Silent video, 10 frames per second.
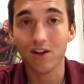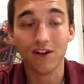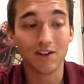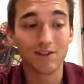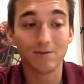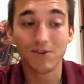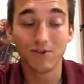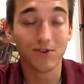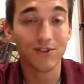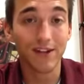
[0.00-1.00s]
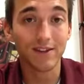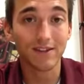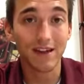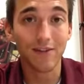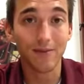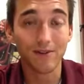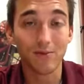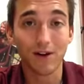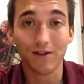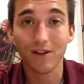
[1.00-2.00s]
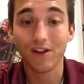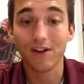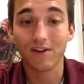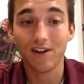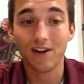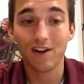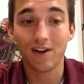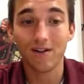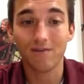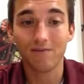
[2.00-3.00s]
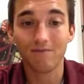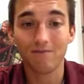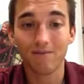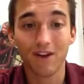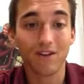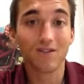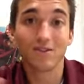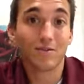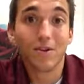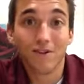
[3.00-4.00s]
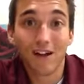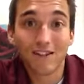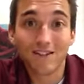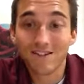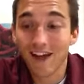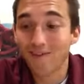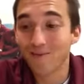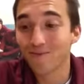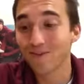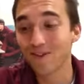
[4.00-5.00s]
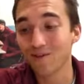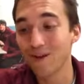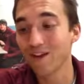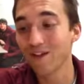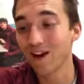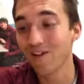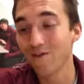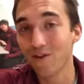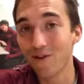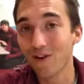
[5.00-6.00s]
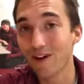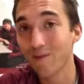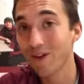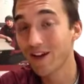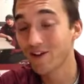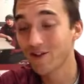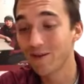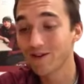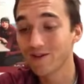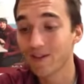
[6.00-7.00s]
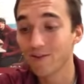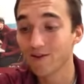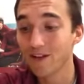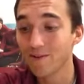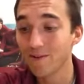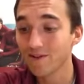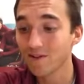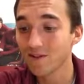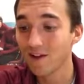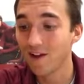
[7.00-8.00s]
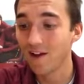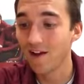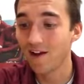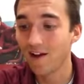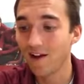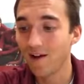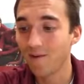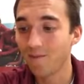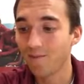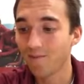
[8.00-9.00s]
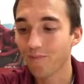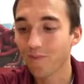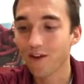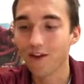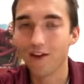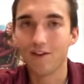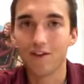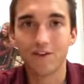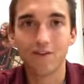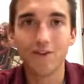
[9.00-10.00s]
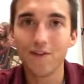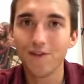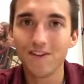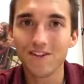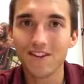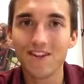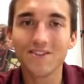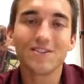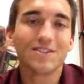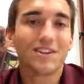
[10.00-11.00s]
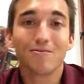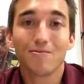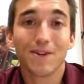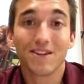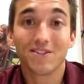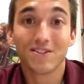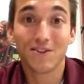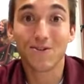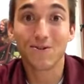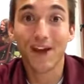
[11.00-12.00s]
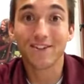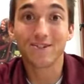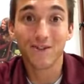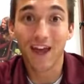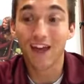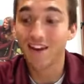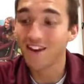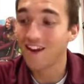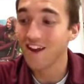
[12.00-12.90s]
And some social sciences have them as well. And also some other classes have them. So be on the lookout for communication about summer assignments. The due date for these things is going to be as soon as you can.